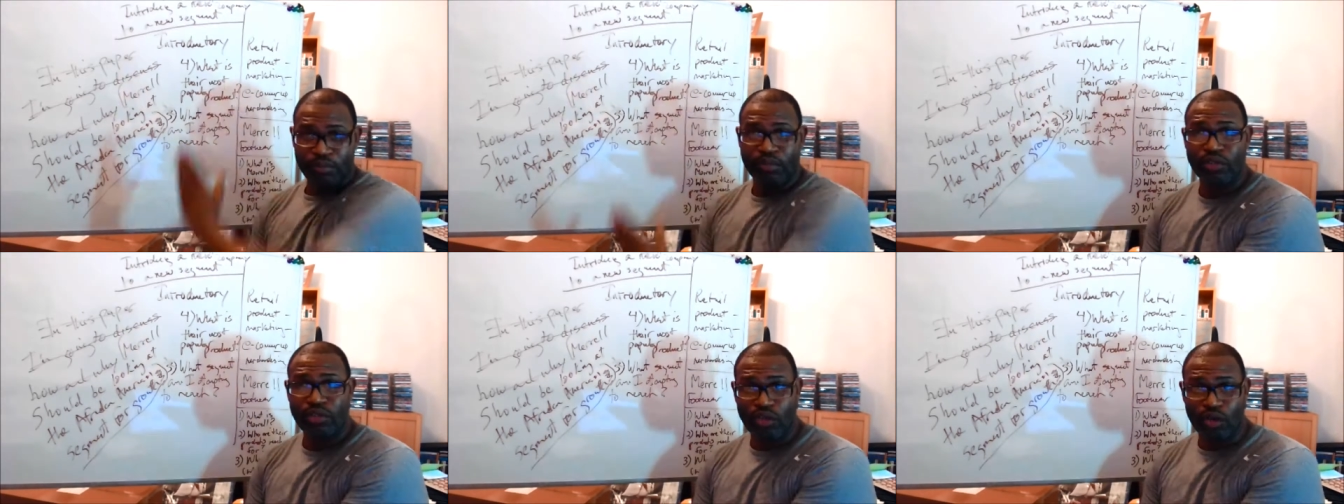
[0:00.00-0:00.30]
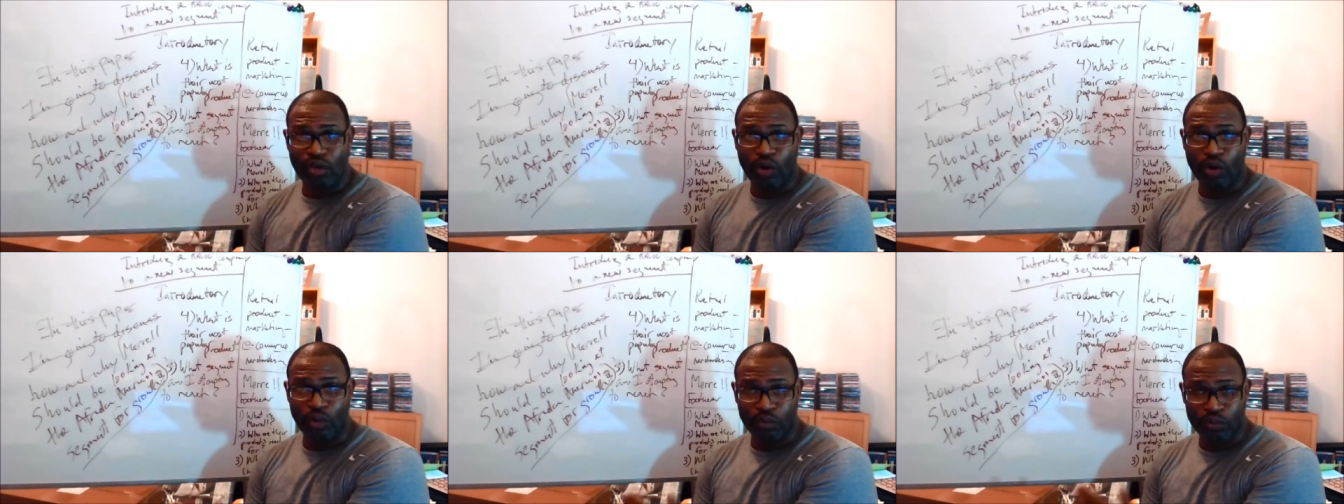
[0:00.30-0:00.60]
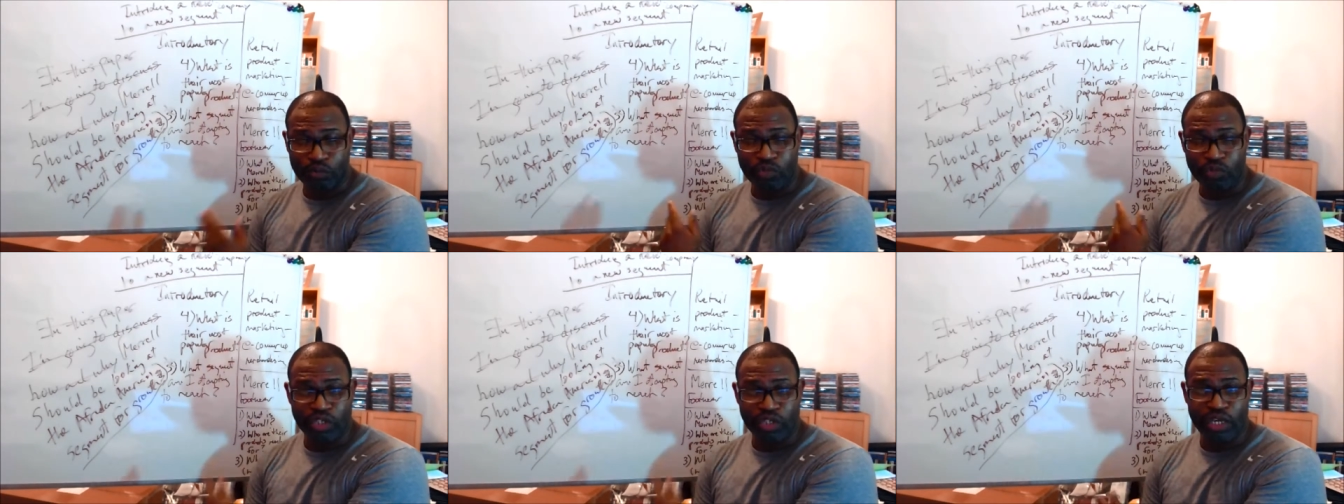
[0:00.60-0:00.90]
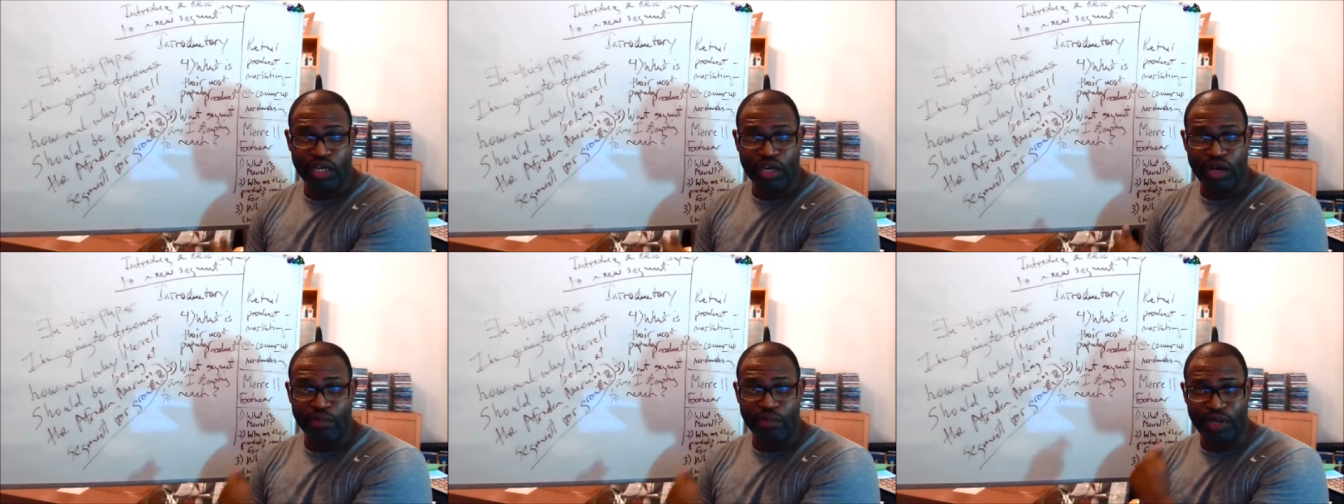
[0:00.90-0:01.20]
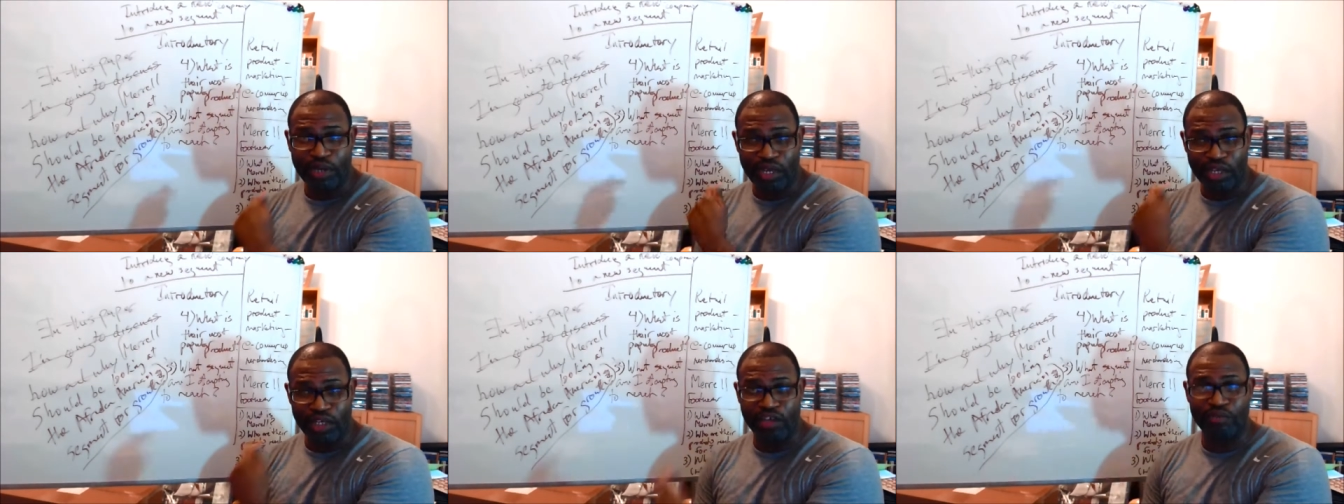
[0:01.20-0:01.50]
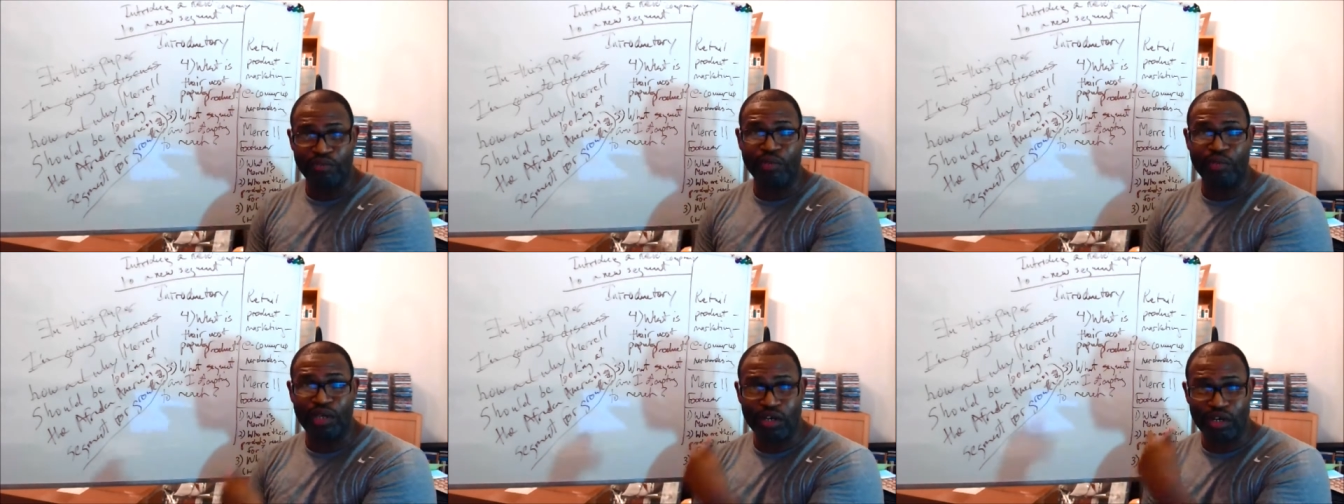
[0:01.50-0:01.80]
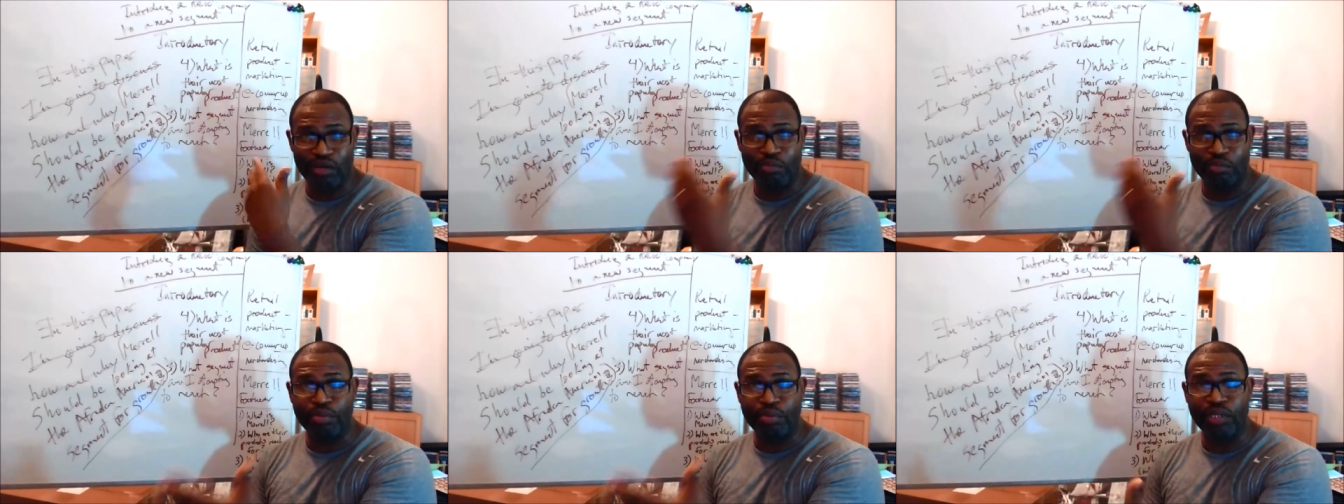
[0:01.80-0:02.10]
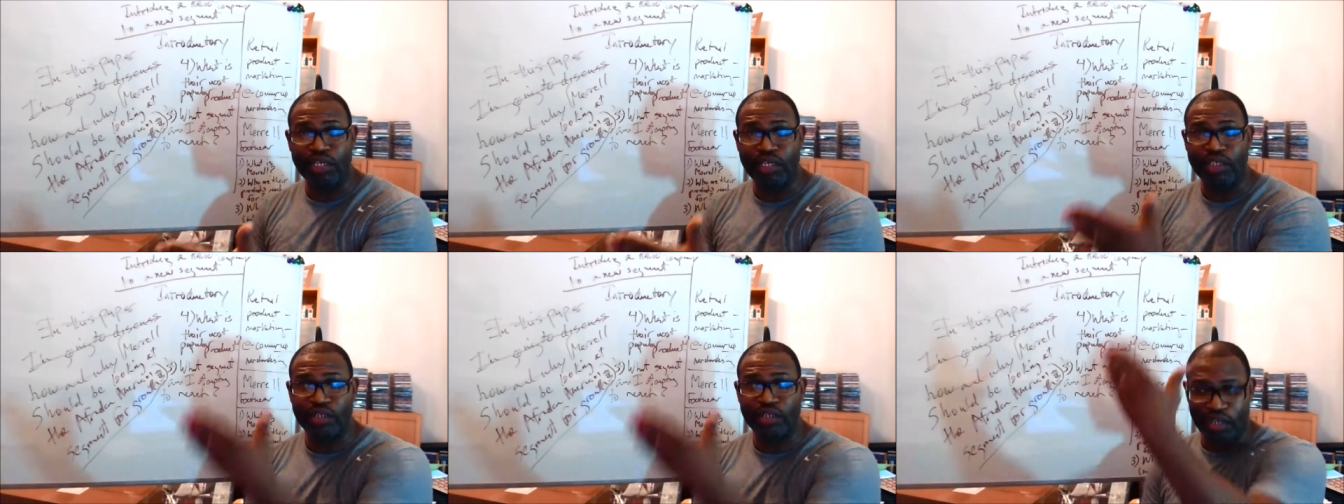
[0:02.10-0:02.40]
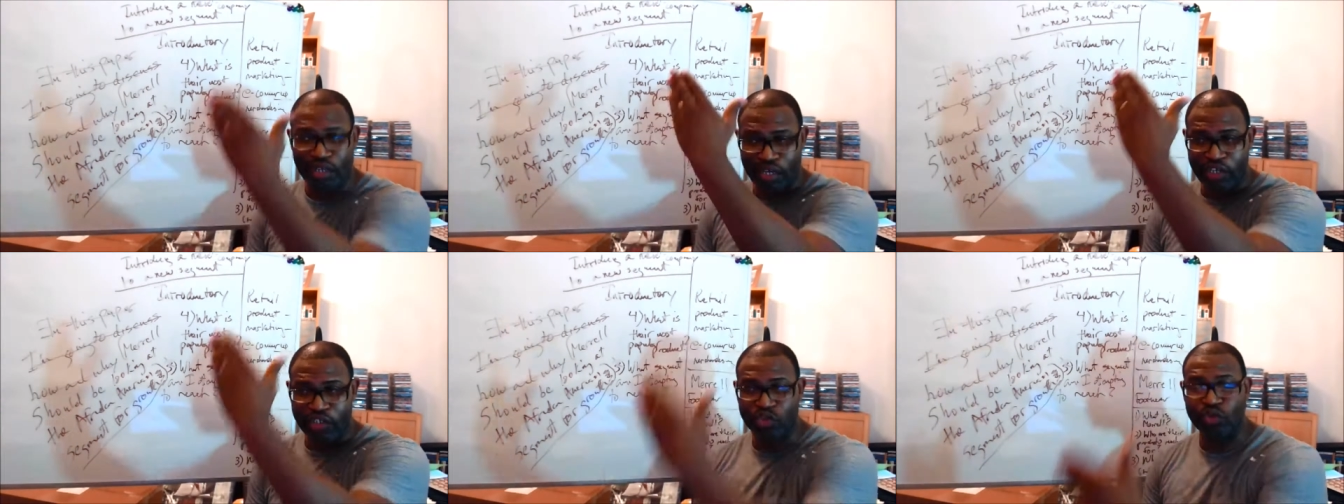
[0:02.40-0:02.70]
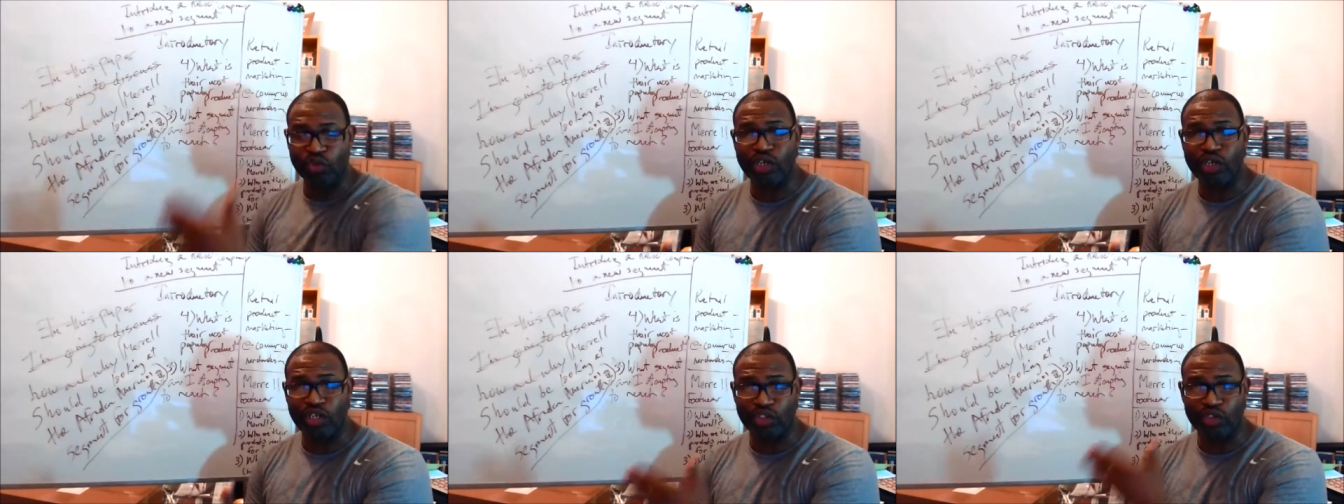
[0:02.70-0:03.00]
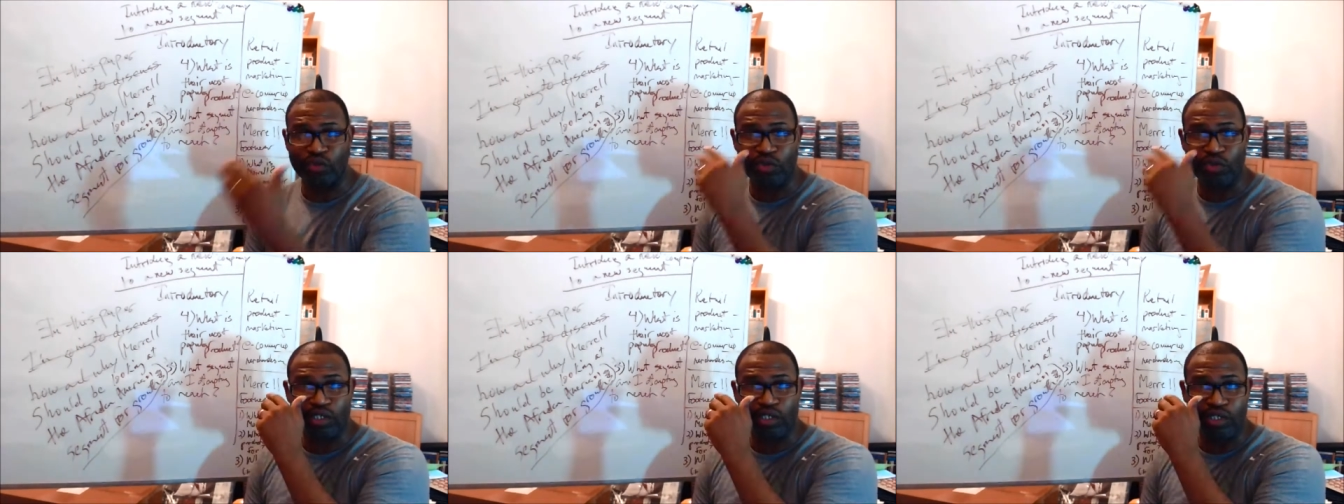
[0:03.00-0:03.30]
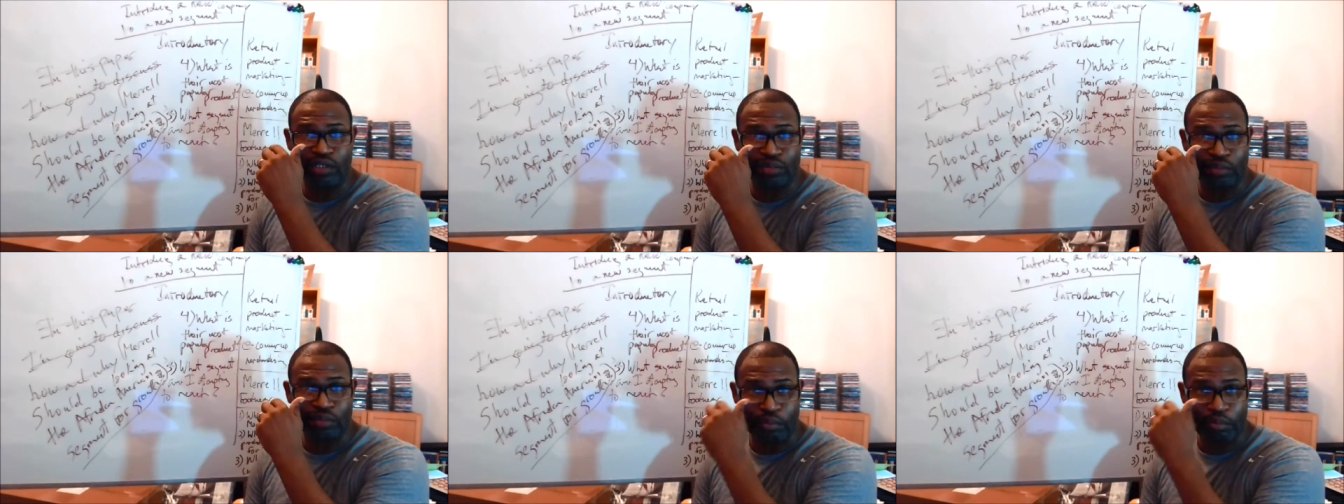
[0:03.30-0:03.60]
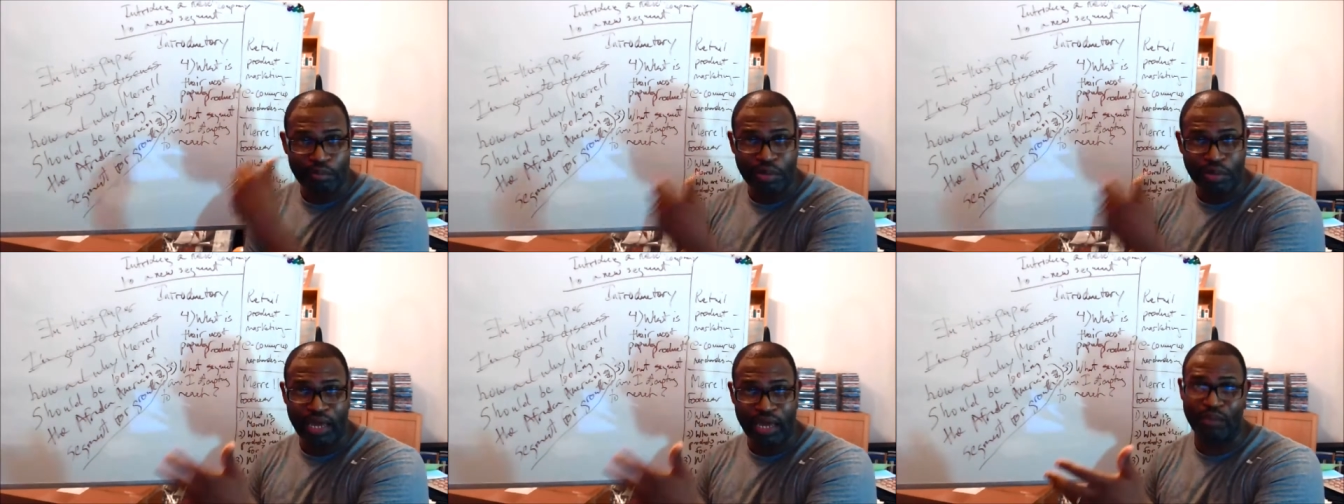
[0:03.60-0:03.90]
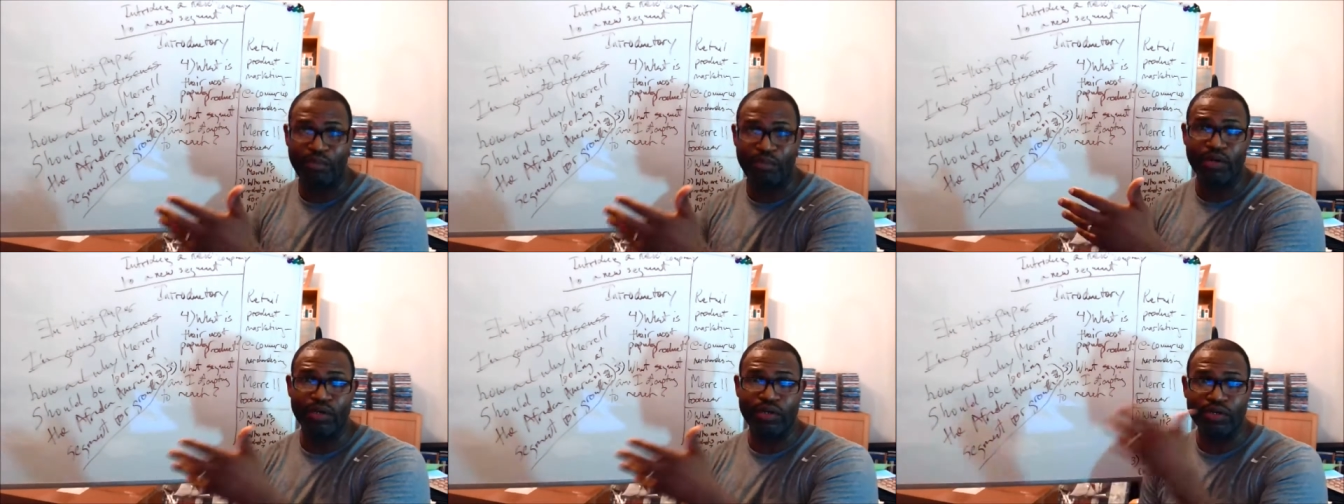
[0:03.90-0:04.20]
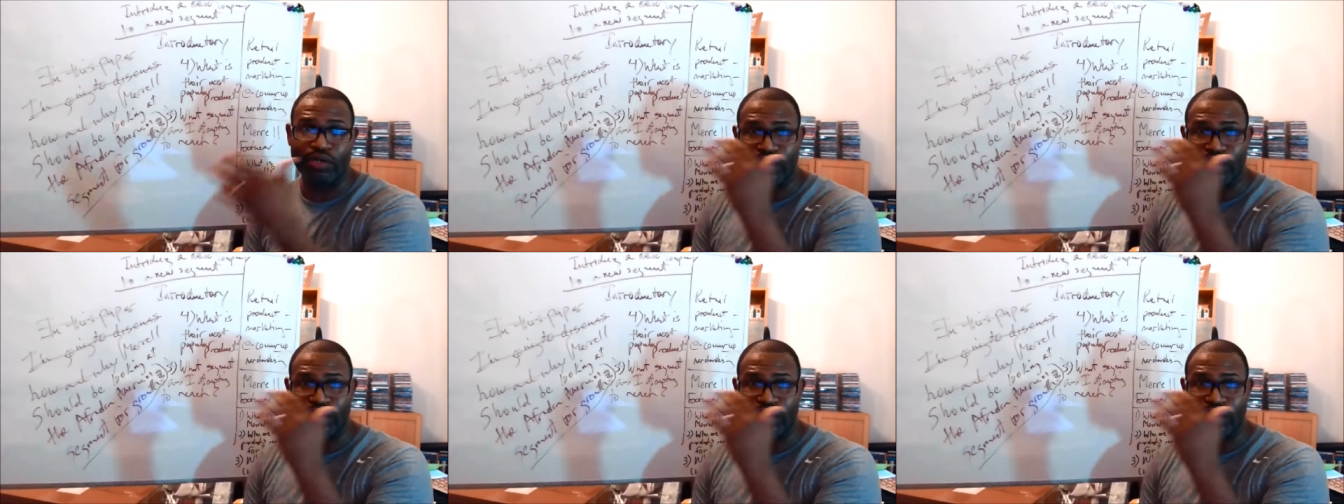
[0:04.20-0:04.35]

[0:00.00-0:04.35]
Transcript: you know, sync up and give me a complete introductory paper